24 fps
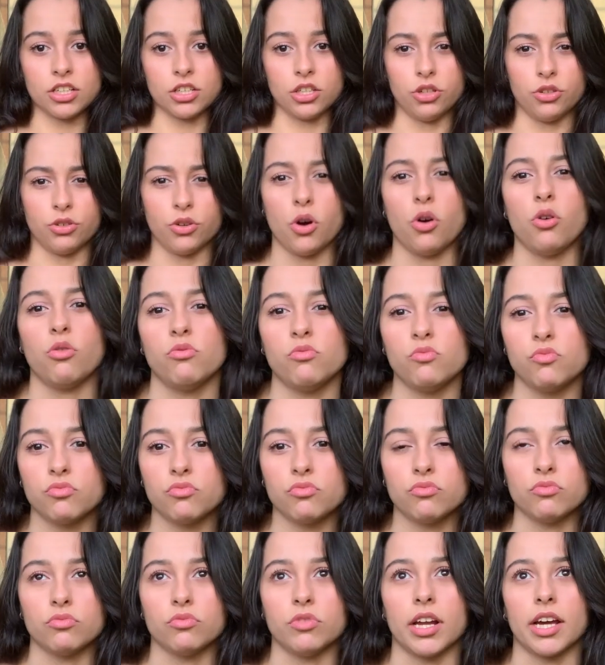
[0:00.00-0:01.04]
you know,
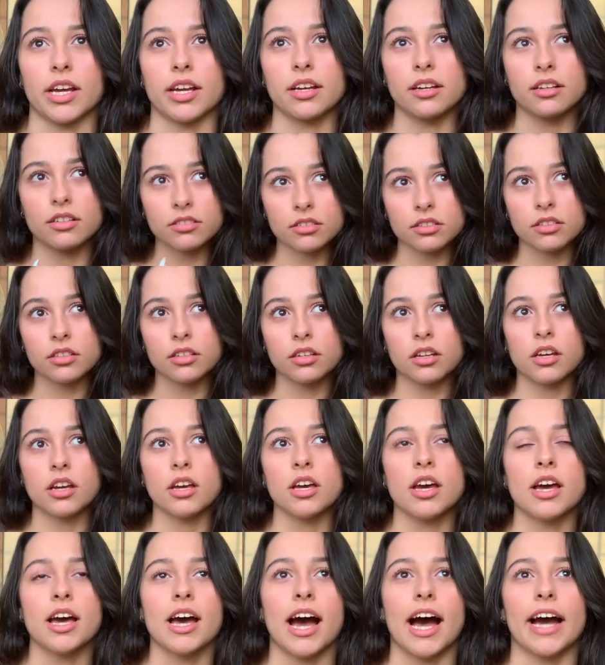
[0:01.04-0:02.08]
like,
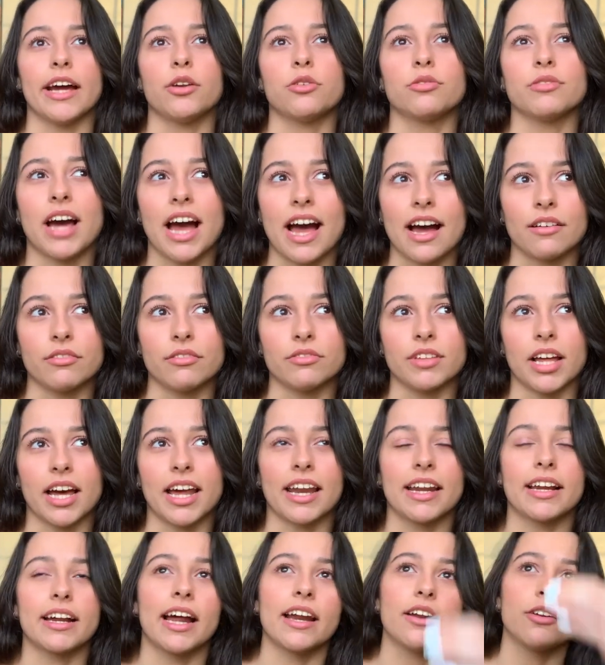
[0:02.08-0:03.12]
I don't have
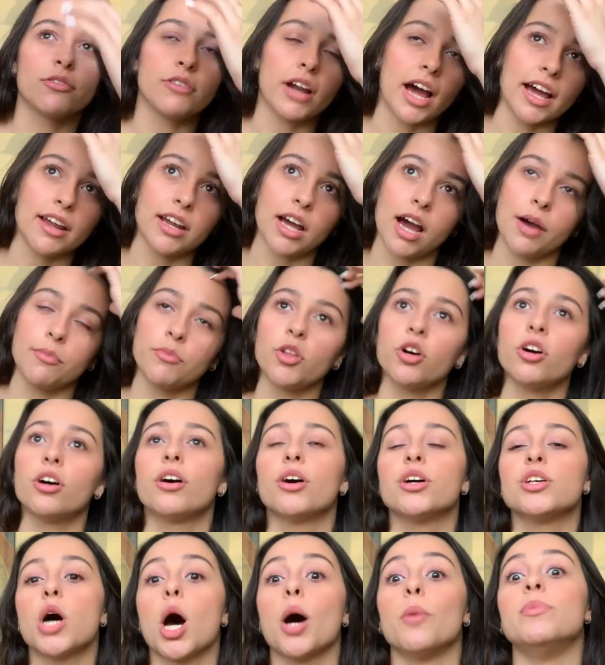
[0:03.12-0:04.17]
that. I'm
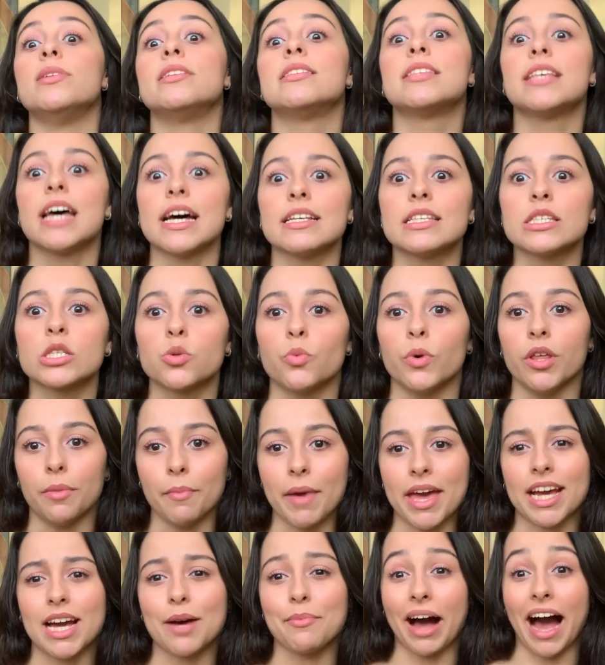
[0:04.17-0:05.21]
not obsessed with
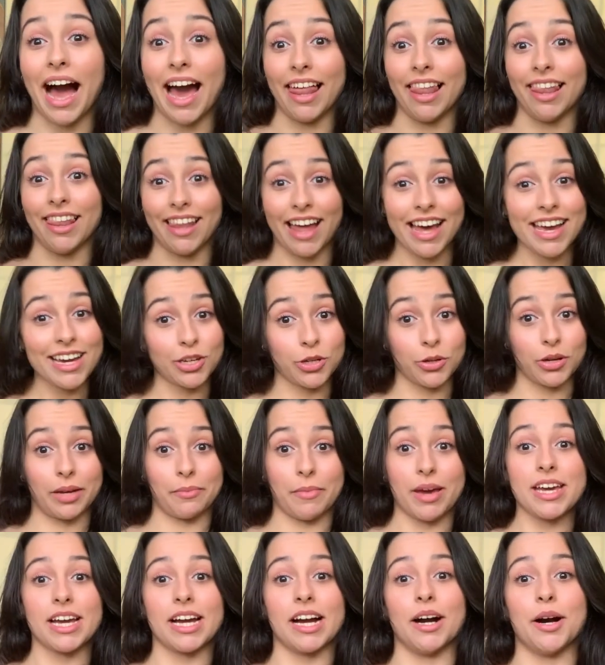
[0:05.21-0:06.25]
makeup. I like doing
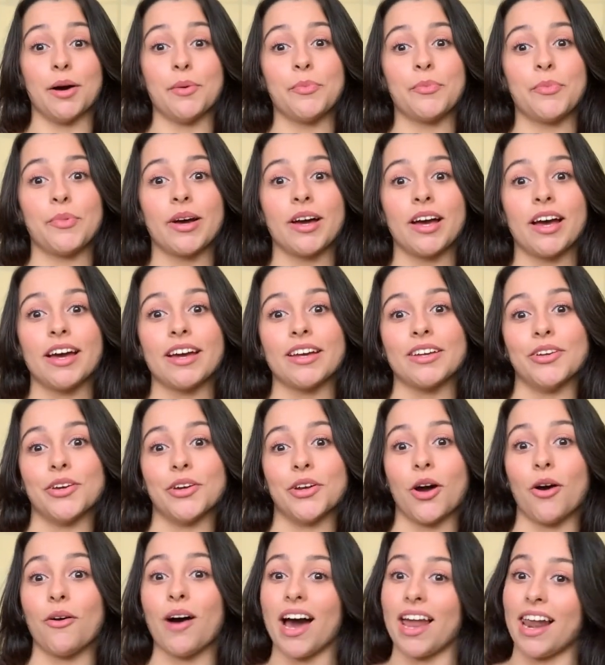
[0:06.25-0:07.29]
makeup, you
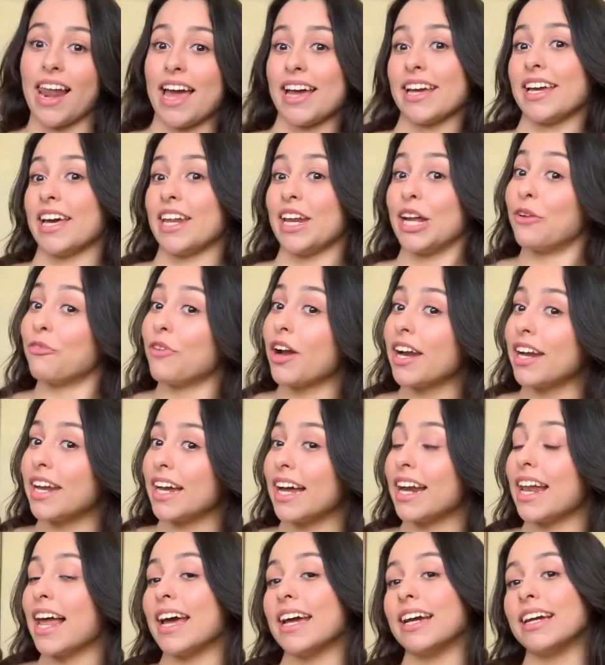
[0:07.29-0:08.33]
know, I like getting ready.
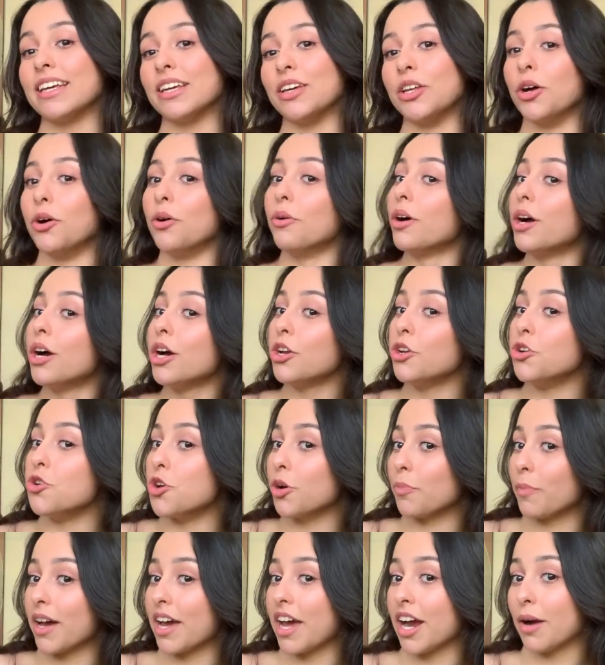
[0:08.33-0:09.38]
I like, you know,
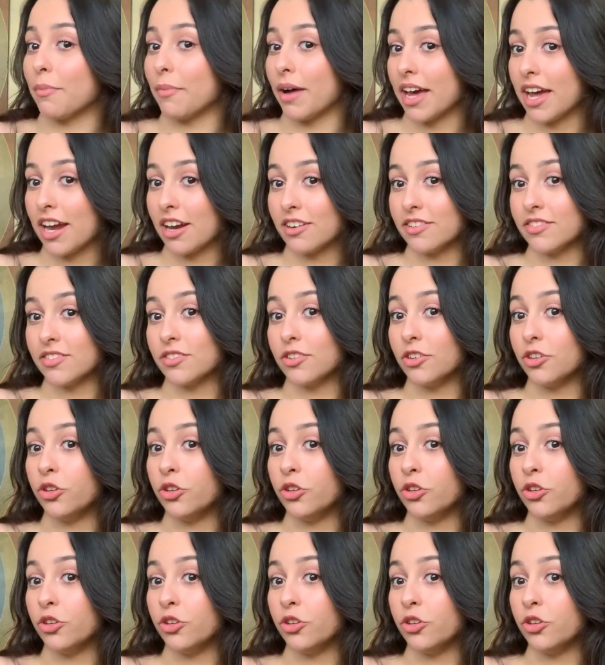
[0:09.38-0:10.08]
doing my hair. My hair is